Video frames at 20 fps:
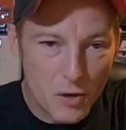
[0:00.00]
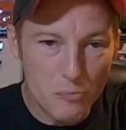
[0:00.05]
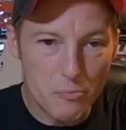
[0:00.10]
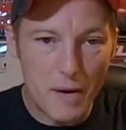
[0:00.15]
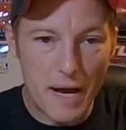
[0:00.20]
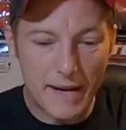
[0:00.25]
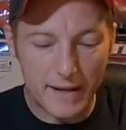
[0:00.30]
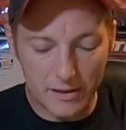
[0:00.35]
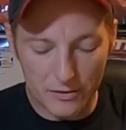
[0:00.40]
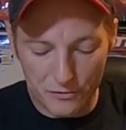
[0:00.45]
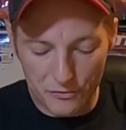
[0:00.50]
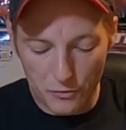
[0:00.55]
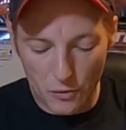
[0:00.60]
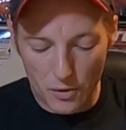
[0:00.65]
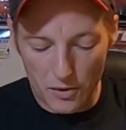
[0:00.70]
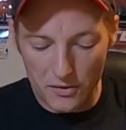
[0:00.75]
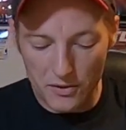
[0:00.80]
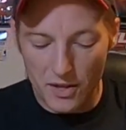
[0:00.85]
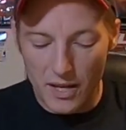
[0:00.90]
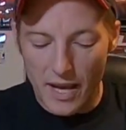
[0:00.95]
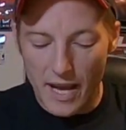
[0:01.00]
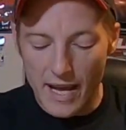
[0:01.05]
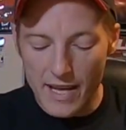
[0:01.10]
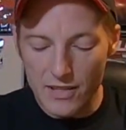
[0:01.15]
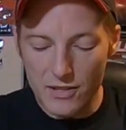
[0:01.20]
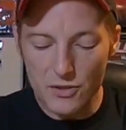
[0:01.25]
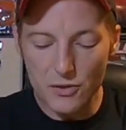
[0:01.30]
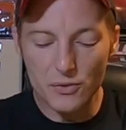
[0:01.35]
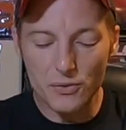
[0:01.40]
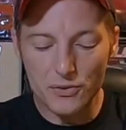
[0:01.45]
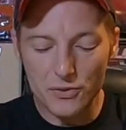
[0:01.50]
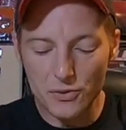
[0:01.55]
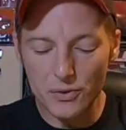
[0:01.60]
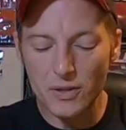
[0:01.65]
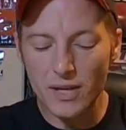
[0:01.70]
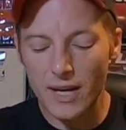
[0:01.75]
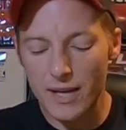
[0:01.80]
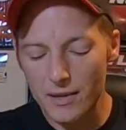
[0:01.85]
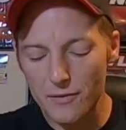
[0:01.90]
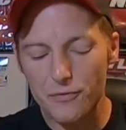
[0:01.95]
back and forth, and you'll
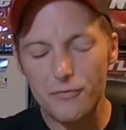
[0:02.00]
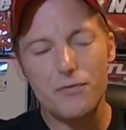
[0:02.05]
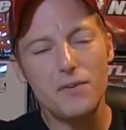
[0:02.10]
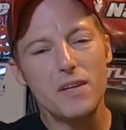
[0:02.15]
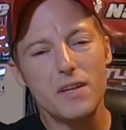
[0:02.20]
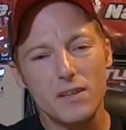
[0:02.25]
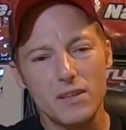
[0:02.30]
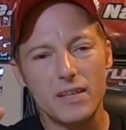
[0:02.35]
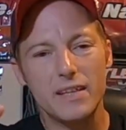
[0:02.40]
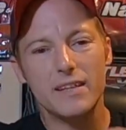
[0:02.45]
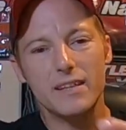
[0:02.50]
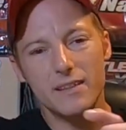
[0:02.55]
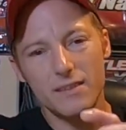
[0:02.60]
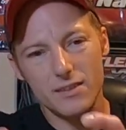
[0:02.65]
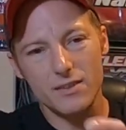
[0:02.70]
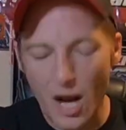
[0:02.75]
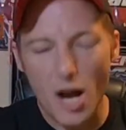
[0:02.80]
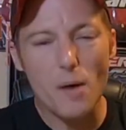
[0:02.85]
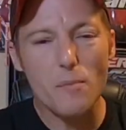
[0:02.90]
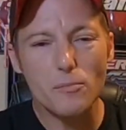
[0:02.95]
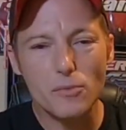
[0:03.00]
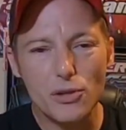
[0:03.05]
kind of feel it come